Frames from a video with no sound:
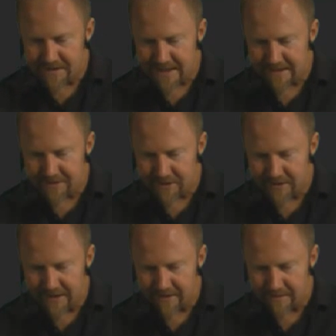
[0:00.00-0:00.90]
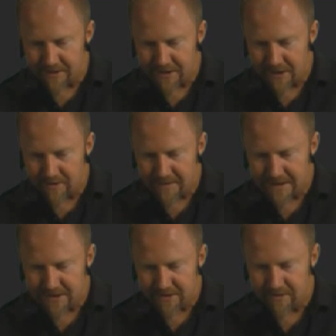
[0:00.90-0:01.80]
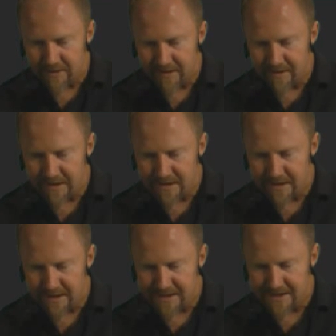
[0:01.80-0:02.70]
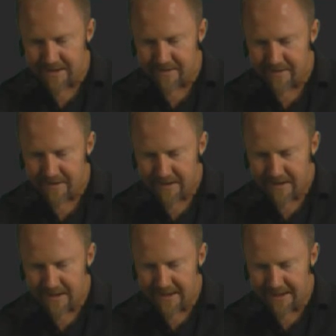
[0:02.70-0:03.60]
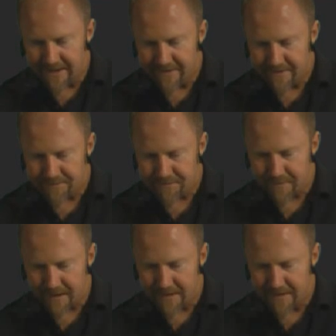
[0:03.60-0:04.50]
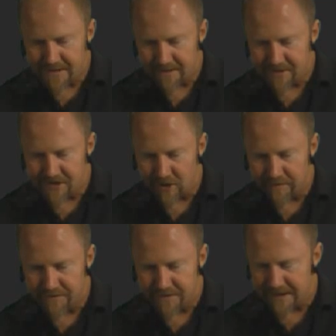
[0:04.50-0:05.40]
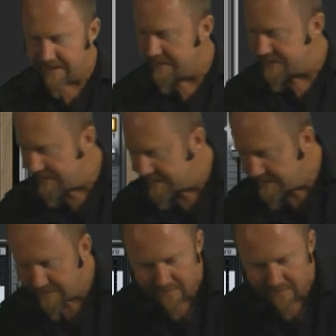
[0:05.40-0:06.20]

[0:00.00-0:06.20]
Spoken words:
sounds on here, I'm going to go back to it's like a synth lead, this time a soft synth, so and